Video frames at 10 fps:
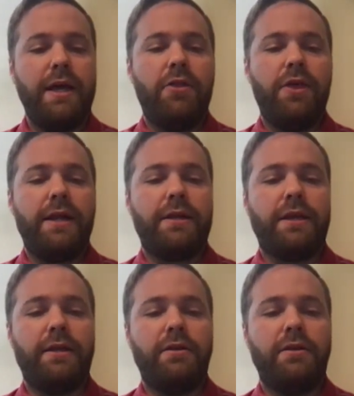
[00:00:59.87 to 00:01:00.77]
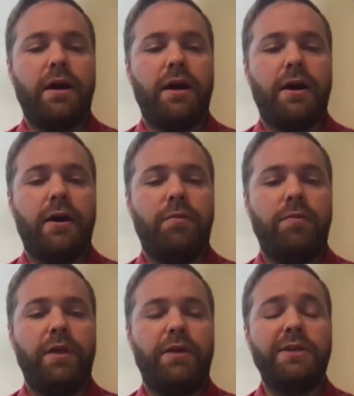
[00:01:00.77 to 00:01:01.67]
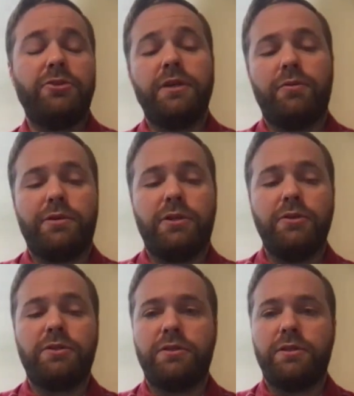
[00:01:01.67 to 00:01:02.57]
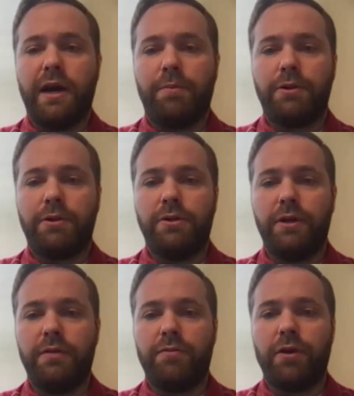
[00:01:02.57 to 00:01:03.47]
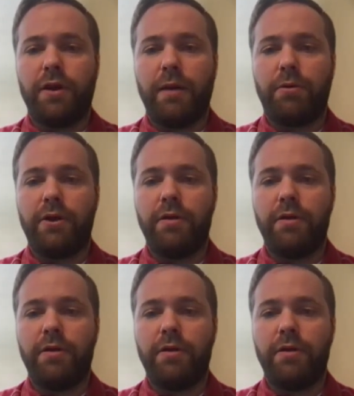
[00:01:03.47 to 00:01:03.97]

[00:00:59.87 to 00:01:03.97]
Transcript: that can essentially it reduces the opportunity for an operator